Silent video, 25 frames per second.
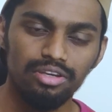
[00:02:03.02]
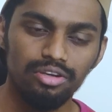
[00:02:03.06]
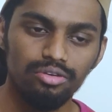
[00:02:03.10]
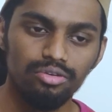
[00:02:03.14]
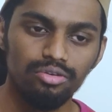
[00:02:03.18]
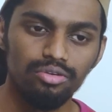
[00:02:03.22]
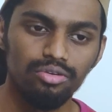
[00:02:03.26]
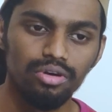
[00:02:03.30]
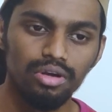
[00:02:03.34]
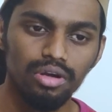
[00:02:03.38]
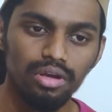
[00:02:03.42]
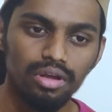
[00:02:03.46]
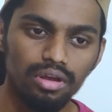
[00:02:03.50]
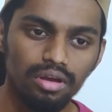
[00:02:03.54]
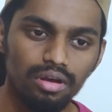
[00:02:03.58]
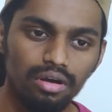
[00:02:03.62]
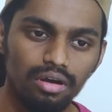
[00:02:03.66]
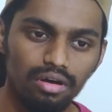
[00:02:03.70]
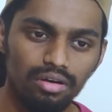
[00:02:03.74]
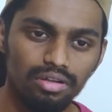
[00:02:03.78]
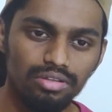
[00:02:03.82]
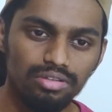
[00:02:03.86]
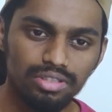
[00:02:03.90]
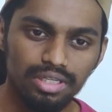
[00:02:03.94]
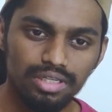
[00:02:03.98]
you
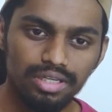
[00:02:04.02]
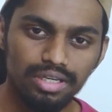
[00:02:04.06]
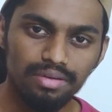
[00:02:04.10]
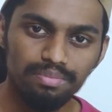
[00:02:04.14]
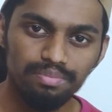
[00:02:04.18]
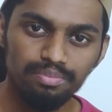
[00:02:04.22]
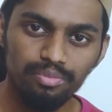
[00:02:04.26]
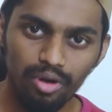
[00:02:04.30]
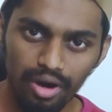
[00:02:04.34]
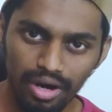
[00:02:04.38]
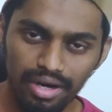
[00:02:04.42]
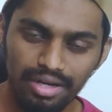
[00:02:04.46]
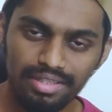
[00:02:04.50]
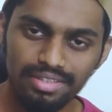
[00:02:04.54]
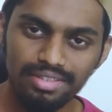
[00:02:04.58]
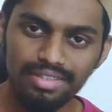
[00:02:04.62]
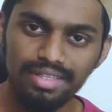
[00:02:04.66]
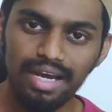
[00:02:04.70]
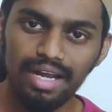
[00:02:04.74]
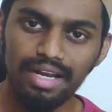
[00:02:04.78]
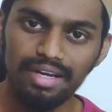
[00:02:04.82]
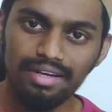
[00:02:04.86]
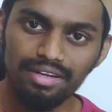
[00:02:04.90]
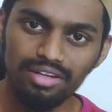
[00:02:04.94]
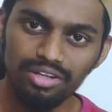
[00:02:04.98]
on certain points
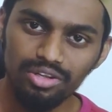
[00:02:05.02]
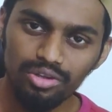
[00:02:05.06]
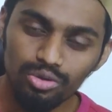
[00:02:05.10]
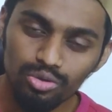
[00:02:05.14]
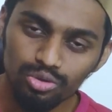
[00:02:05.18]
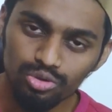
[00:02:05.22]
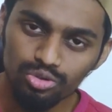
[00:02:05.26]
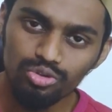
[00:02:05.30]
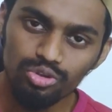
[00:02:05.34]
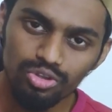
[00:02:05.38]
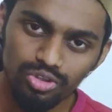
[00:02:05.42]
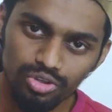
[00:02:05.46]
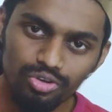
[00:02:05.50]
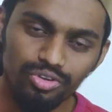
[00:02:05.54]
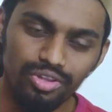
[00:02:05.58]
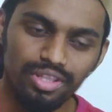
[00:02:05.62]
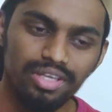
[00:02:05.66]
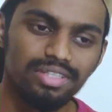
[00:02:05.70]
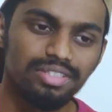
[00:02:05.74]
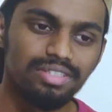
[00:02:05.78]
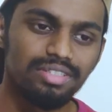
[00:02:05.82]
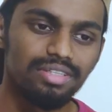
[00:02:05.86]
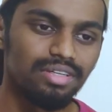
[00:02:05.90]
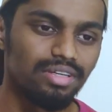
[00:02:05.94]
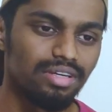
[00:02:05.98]
that you should do
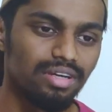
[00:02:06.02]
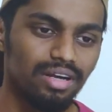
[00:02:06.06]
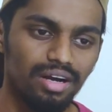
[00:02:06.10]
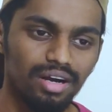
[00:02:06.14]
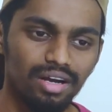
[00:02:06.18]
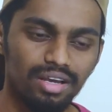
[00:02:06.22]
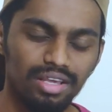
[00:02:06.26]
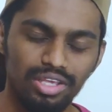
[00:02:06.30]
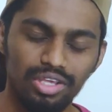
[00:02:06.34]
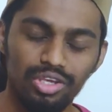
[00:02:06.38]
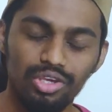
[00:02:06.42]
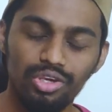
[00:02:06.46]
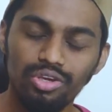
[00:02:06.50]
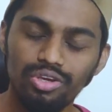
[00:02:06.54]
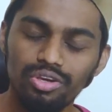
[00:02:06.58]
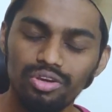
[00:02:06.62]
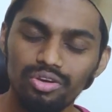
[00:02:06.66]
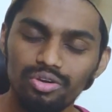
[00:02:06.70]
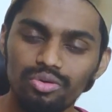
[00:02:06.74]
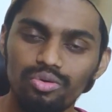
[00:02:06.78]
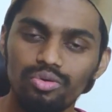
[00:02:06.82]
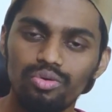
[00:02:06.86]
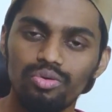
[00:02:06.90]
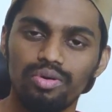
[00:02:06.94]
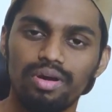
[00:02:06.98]
this.
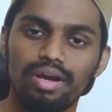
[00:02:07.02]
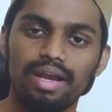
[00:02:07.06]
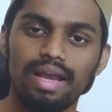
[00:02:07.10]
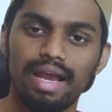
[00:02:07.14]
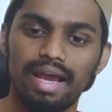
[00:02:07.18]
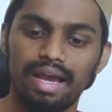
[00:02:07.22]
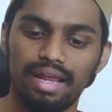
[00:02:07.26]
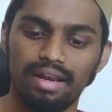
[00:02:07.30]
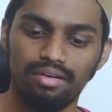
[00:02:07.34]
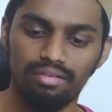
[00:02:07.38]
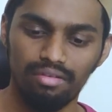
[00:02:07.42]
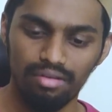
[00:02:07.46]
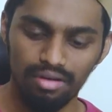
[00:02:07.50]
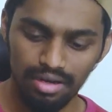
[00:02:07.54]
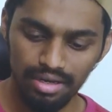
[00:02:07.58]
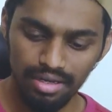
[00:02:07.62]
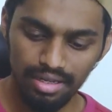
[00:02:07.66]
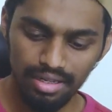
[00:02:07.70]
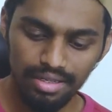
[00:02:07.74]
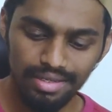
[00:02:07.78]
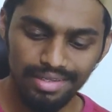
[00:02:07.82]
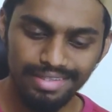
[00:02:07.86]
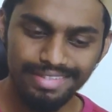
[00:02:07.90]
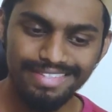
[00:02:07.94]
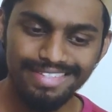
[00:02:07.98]
You can
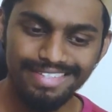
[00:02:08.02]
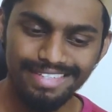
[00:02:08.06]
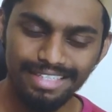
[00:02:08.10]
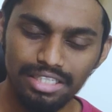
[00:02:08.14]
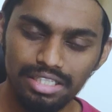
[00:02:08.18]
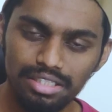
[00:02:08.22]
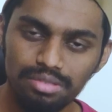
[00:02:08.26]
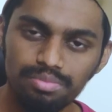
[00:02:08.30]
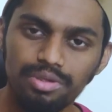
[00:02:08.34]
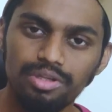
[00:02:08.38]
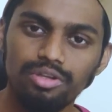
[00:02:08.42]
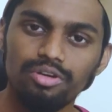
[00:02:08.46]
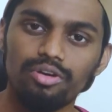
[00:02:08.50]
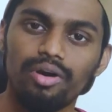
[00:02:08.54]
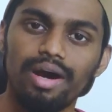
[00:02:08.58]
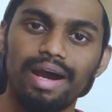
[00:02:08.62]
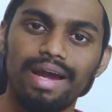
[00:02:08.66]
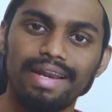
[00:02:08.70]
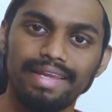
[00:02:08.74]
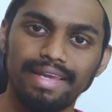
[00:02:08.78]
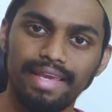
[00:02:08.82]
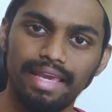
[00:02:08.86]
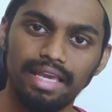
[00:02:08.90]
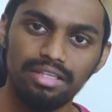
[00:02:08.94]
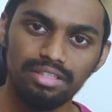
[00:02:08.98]
only see this video
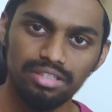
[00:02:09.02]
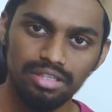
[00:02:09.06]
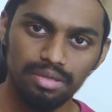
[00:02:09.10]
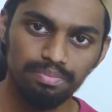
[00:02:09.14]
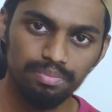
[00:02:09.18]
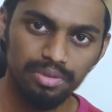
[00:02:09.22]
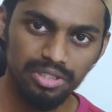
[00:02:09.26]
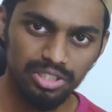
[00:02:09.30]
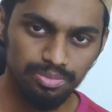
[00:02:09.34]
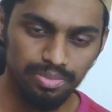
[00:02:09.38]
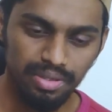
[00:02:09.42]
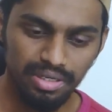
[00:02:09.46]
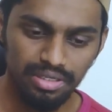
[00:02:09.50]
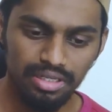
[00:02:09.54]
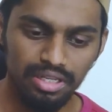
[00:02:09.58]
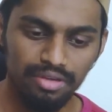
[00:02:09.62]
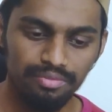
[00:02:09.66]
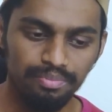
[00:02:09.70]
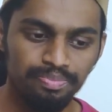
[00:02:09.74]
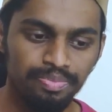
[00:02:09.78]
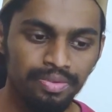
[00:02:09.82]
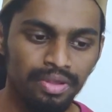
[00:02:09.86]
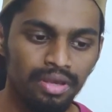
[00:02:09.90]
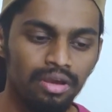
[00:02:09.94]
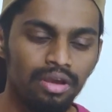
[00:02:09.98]
and gain some
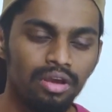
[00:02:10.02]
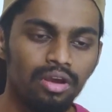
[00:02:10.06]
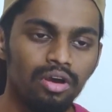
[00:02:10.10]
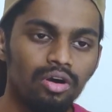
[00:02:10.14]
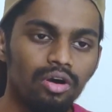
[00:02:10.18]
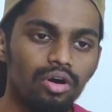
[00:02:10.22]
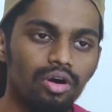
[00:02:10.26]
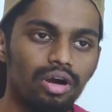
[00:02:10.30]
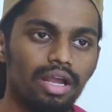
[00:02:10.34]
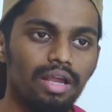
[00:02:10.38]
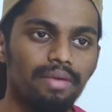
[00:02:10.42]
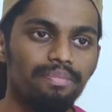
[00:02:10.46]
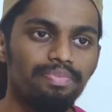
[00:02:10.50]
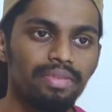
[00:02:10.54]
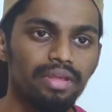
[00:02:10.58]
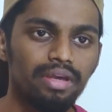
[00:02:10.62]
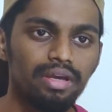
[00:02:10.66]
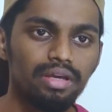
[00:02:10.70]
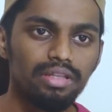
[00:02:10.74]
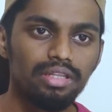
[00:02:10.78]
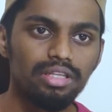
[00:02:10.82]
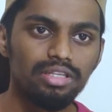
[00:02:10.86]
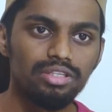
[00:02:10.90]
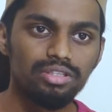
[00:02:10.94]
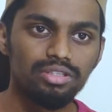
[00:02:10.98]
perspective. Okay,
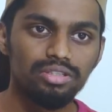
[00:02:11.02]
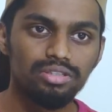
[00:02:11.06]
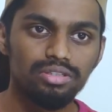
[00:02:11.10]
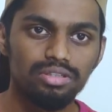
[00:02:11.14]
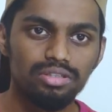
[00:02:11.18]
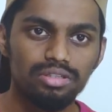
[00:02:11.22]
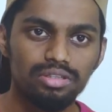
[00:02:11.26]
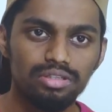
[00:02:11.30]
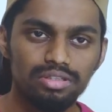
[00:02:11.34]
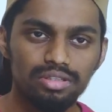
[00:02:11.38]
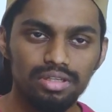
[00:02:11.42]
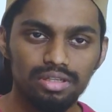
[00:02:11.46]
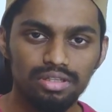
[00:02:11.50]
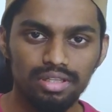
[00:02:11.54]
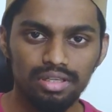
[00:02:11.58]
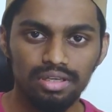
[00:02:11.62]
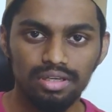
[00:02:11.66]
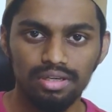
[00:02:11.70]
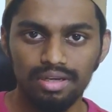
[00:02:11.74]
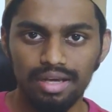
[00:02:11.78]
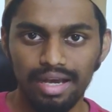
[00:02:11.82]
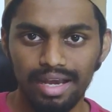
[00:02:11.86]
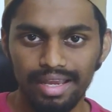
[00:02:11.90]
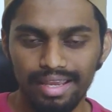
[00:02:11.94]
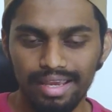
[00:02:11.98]
this is the
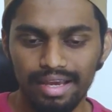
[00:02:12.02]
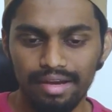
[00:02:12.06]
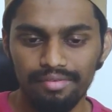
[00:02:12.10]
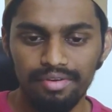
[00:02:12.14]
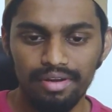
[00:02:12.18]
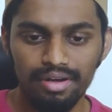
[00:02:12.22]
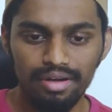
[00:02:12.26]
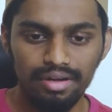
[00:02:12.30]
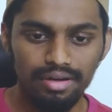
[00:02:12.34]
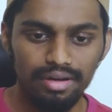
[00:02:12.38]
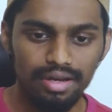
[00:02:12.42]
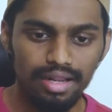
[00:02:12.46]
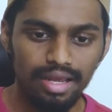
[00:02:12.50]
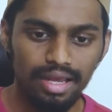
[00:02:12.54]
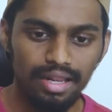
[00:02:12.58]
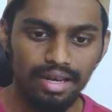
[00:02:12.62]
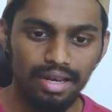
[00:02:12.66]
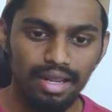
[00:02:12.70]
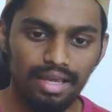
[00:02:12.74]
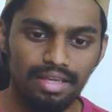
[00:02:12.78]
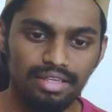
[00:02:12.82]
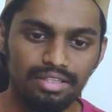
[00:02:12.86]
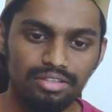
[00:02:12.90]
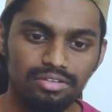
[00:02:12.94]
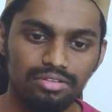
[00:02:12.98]
thing I have done
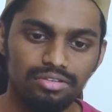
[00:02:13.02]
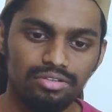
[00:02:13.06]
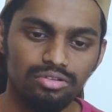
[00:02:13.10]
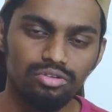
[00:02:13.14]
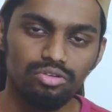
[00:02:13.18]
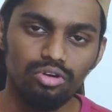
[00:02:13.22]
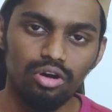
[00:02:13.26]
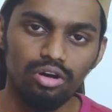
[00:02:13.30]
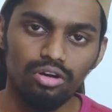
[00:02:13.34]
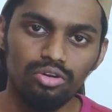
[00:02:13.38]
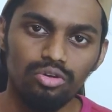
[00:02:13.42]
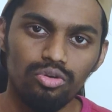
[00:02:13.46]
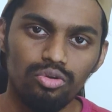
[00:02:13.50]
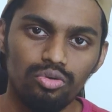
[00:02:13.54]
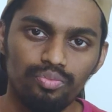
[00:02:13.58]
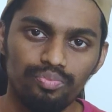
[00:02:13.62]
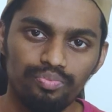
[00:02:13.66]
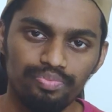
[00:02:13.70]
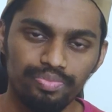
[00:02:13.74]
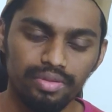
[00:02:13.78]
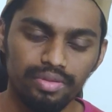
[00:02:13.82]
and I should not do.